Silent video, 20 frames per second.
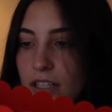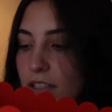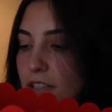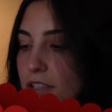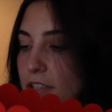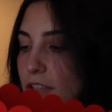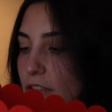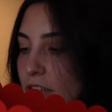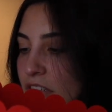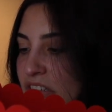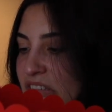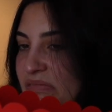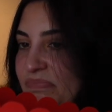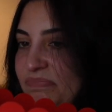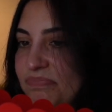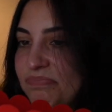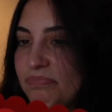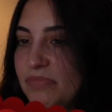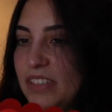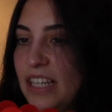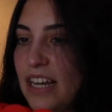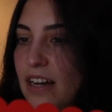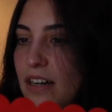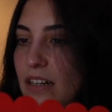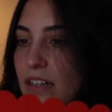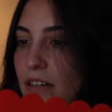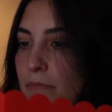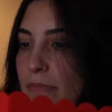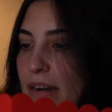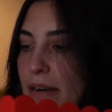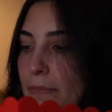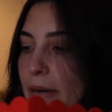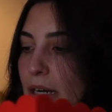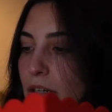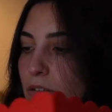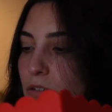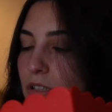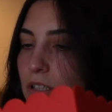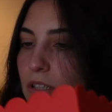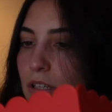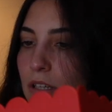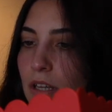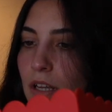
So yeah, very proud.